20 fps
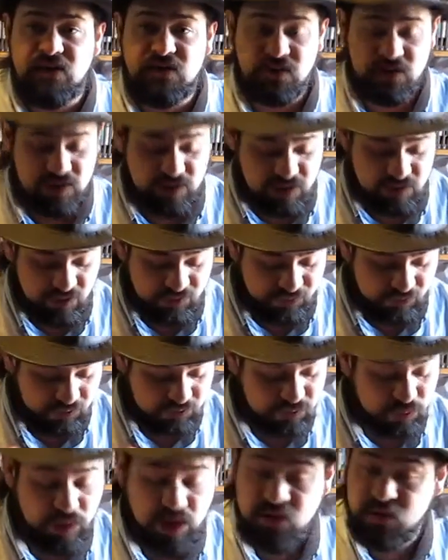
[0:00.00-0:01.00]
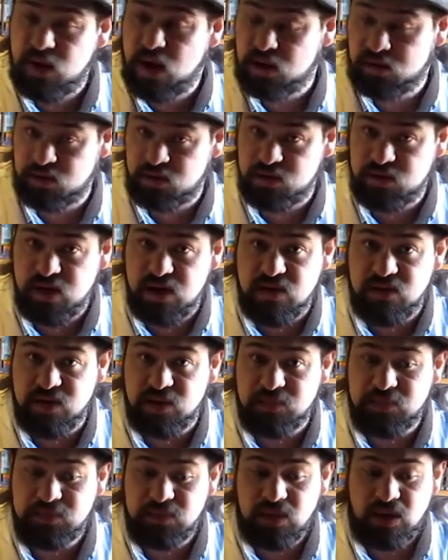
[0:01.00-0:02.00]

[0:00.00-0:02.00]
So this is the first we have got to see of it.